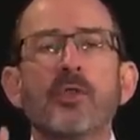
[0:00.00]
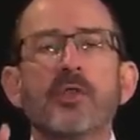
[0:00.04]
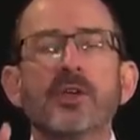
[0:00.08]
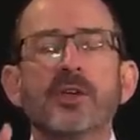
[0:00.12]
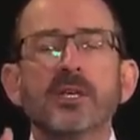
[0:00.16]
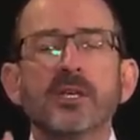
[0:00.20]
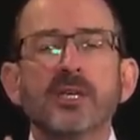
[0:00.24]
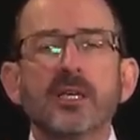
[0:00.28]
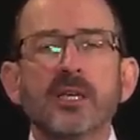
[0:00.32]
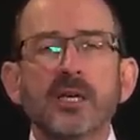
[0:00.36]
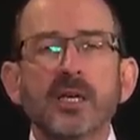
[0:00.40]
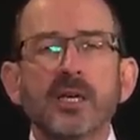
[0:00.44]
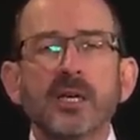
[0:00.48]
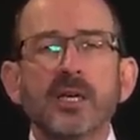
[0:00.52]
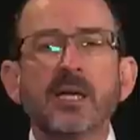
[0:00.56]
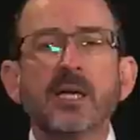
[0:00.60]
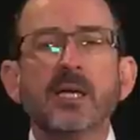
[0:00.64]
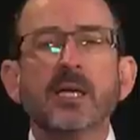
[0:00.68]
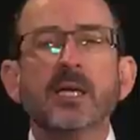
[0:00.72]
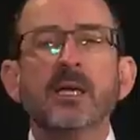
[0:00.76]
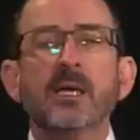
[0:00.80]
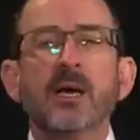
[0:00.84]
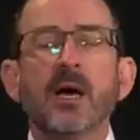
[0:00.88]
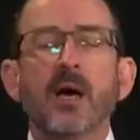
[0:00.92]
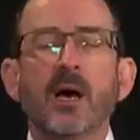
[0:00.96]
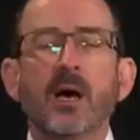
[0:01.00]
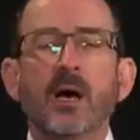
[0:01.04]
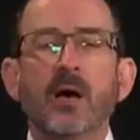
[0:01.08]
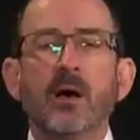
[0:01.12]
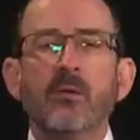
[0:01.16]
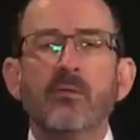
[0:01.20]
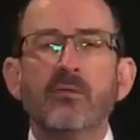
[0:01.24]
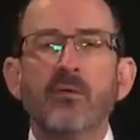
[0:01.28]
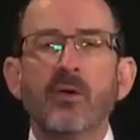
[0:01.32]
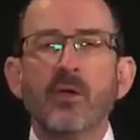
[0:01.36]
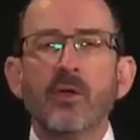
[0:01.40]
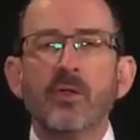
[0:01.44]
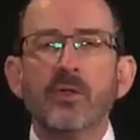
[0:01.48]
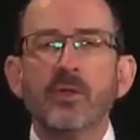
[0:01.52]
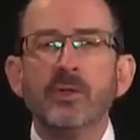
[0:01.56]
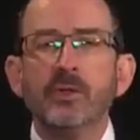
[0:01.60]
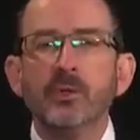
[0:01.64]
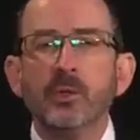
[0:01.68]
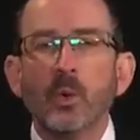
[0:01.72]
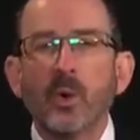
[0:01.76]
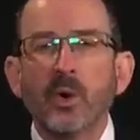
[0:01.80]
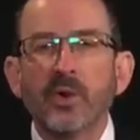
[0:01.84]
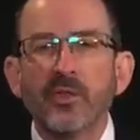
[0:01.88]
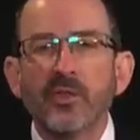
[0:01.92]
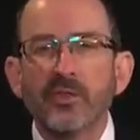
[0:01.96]
the king of the
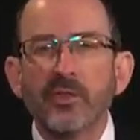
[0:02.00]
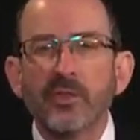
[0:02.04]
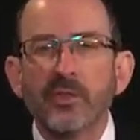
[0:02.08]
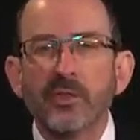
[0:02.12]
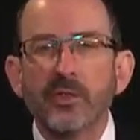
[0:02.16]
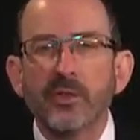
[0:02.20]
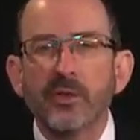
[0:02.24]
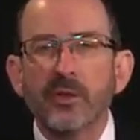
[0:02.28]
north.